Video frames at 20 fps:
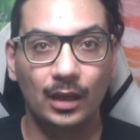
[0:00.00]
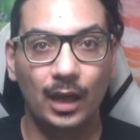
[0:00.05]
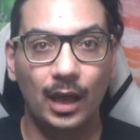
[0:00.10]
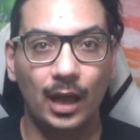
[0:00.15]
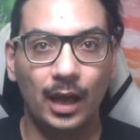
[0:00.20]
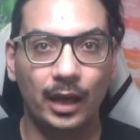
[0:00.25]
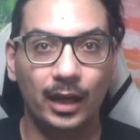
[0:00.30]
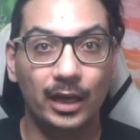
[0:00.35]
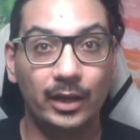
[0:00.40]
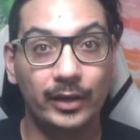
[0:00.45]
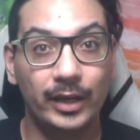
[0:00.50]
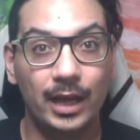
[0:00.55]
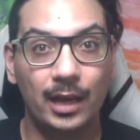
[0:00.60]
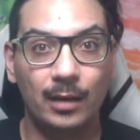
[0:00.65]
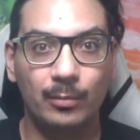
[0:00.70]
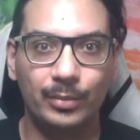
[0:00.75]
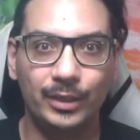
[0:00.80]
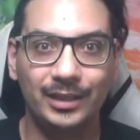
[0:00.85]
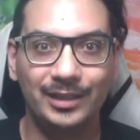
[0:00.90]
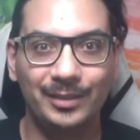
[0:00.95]
I create a
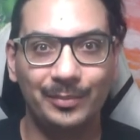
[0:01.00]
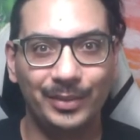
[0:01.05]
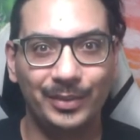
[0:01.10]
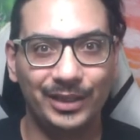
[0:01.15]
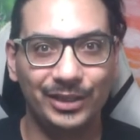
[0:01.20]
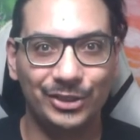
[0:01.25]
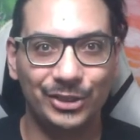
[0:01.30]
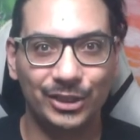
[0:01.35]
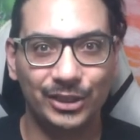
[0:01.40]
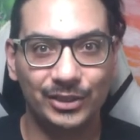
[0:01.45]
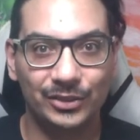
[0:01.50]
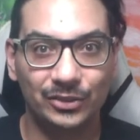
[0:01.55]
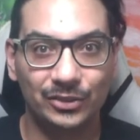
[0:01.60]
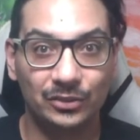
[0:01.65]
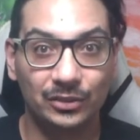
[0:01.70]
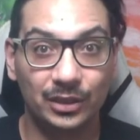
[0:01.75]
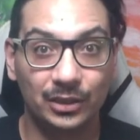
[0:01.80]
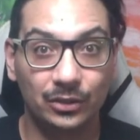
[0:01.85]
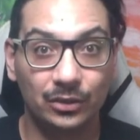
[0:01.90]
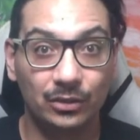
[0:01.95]
pretty picture so
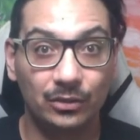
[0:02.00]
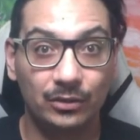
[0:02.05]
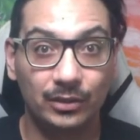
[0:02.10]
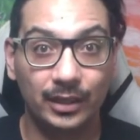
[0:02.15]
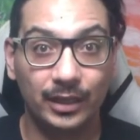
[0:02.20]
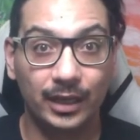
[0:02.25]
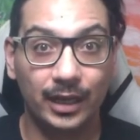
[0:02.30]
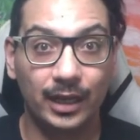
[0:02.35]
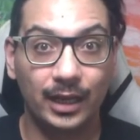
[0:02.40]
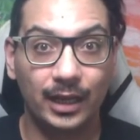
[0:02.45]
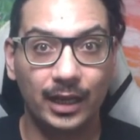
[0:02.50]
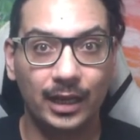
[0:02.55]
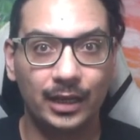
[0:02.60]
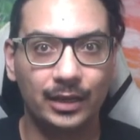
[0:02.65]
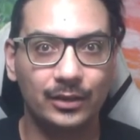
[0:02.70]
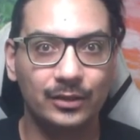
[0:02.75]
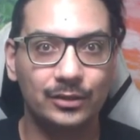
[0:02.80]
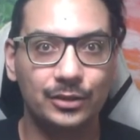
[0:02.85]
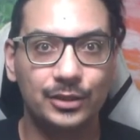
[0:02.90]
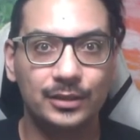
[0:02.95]
that you look at it and
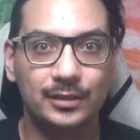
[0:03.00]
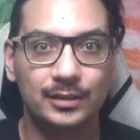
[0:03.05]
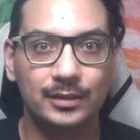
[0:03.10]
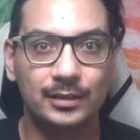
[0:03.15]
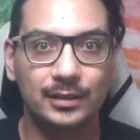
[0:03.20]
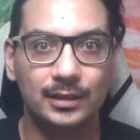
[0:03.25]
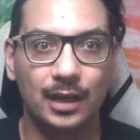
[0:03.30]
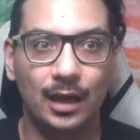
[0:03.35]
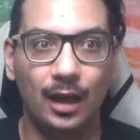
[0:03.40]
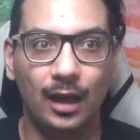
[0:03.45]
you just